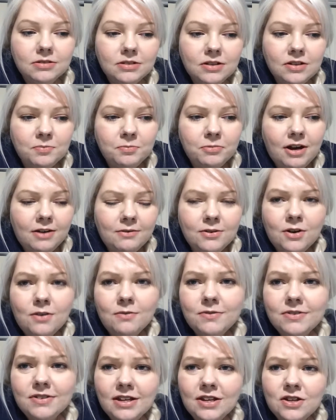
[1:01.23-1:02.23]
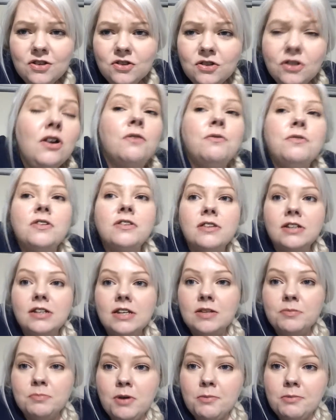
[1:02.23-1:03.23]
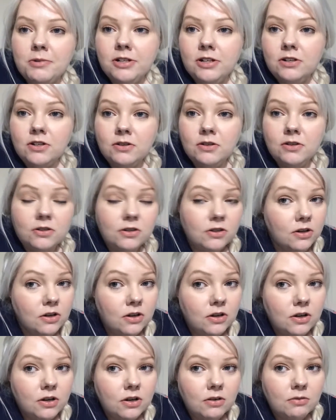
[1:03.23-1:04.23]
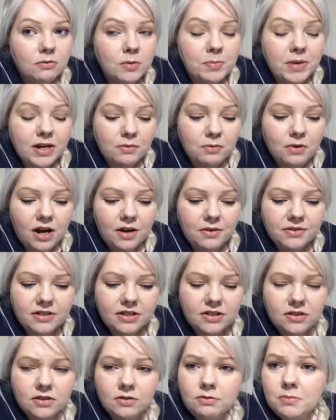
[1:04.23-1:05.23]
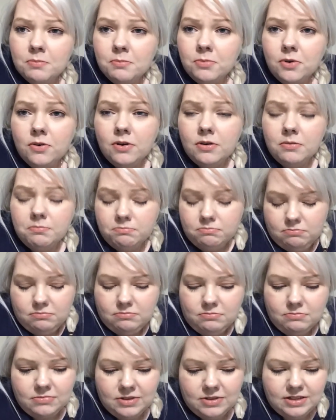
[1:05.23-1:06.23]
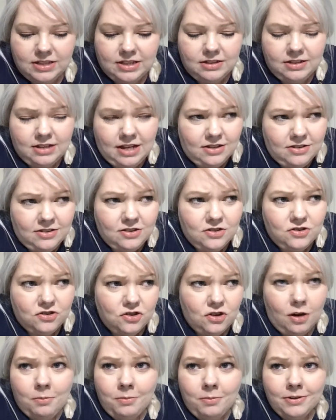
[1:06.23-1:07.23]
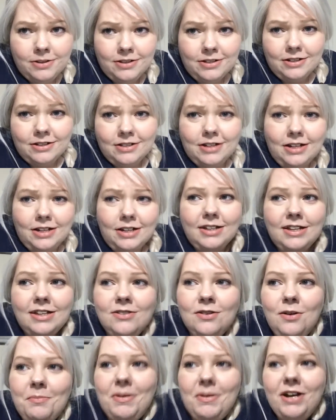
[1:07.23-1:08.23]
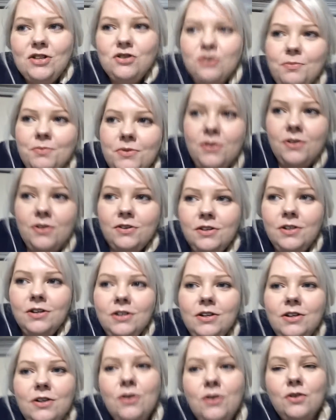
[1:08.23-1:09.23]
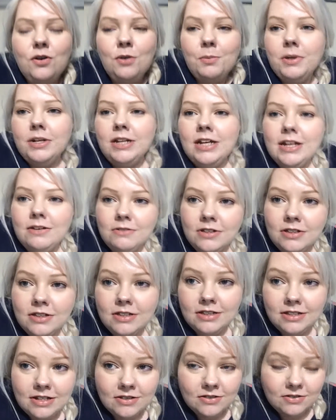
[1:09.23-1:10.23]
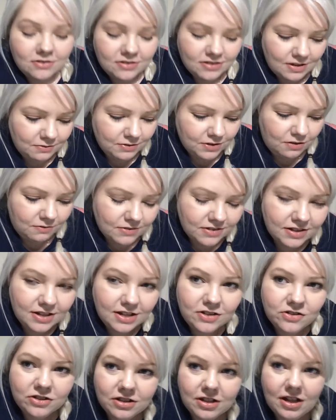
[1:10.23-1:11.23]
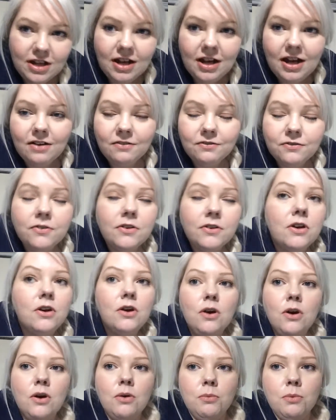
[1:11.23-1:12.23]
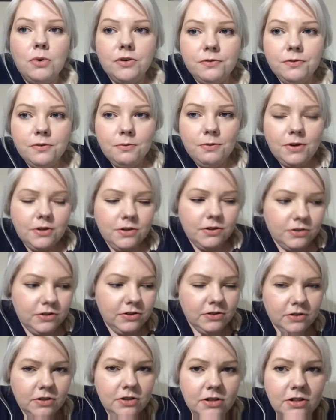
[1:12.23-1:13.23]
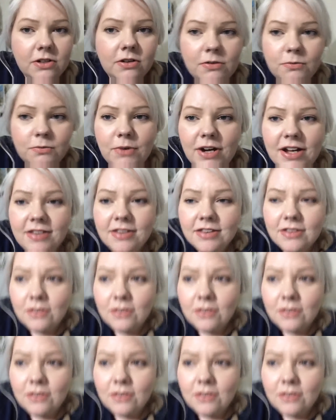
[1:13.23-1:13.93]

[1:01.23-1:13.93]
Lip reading: it's a private conversation. Obviously he's probably gonna repeat what I've said to him, but that's his job. Like, it's not my job to come on here and discuss every conversation that I have word for word. Oh god, why is it